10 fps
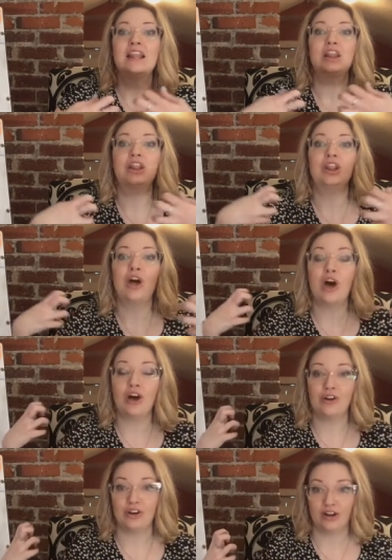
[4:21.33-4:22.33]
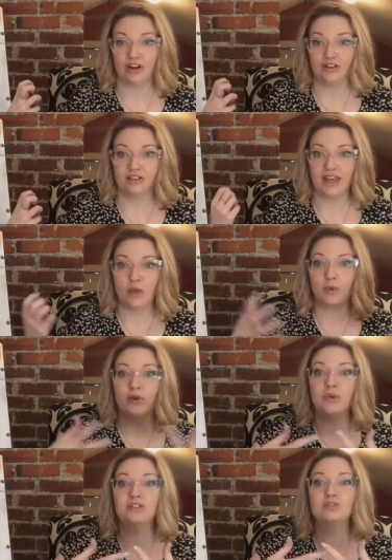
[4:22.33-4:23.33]
longer. Okay,
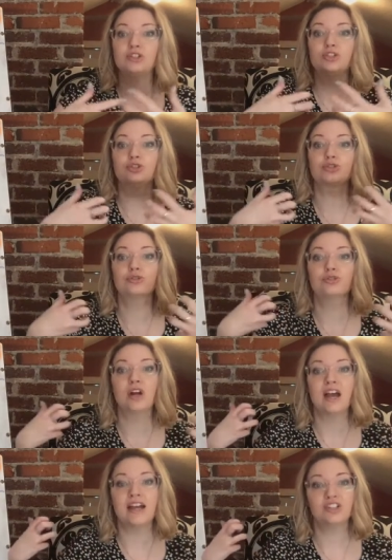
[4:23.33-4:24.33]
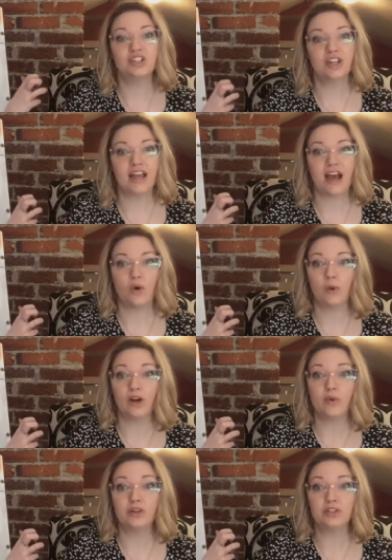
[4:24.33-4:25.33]
we're going to stretch it out.
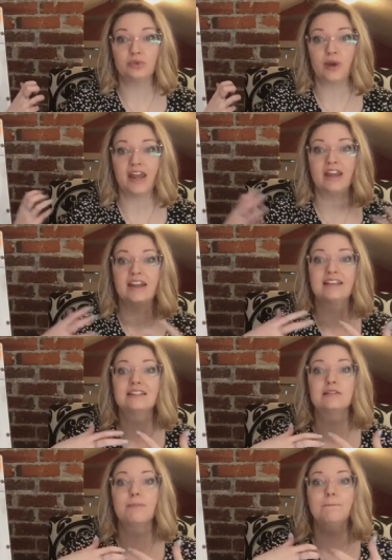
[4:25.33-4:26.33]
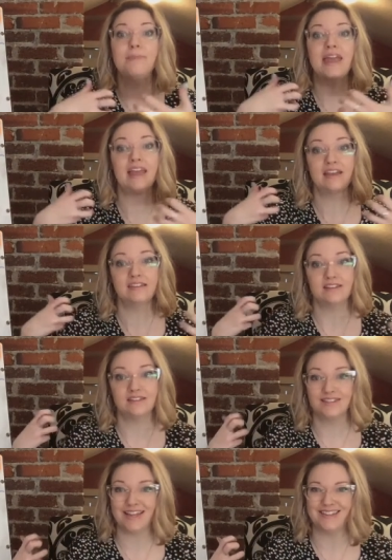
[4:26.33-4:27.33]
We're going to write an
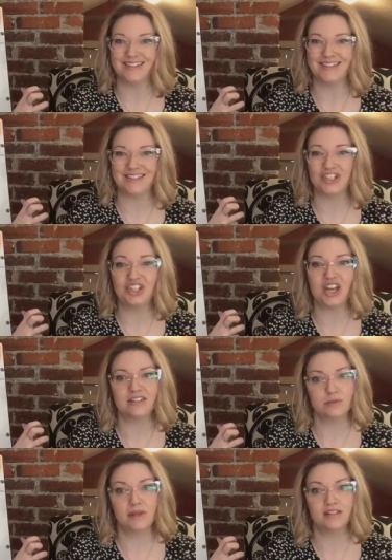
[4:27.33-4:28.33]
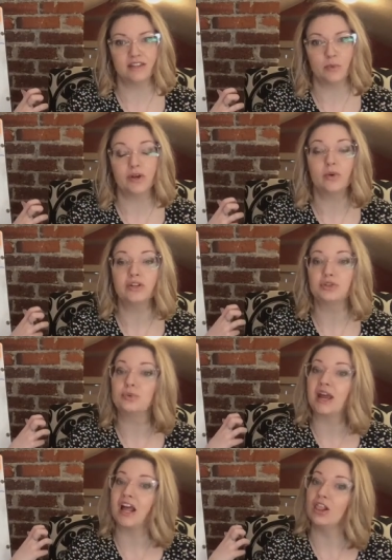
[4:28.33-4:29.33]
expanded sentence. It just means that we're going to
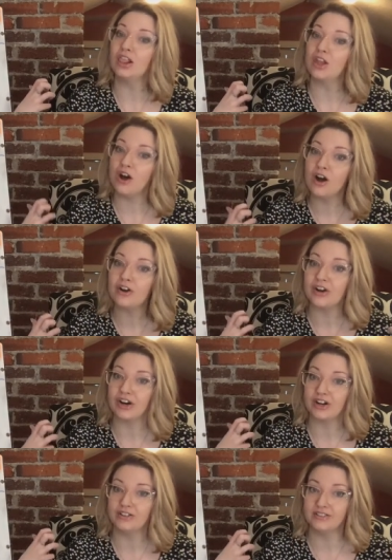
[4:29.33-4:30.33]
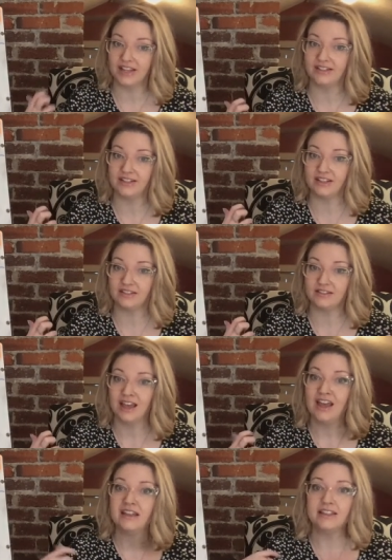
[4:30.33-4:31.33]
write a longer sentence.
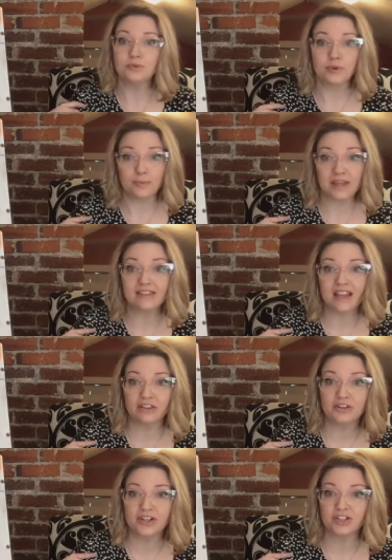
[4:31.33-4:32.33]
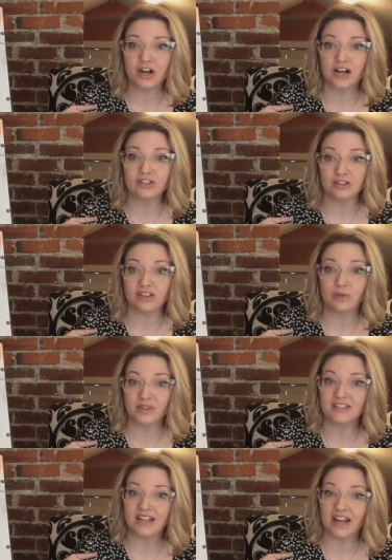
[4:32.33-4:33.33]
Let's repeat that learning target so that
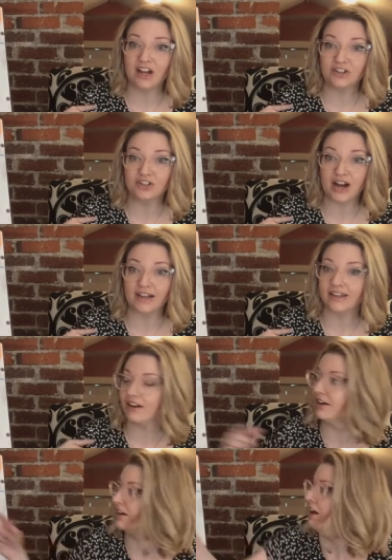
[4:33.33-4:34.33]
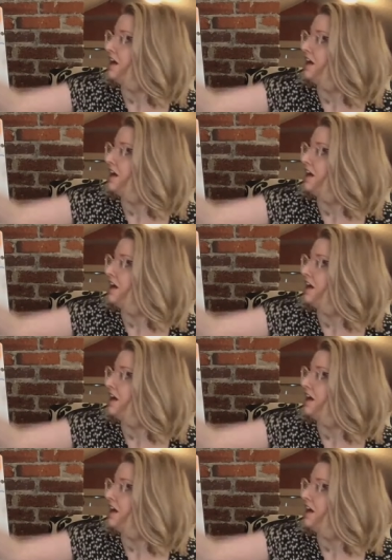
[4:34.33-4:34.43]
we stay on track here.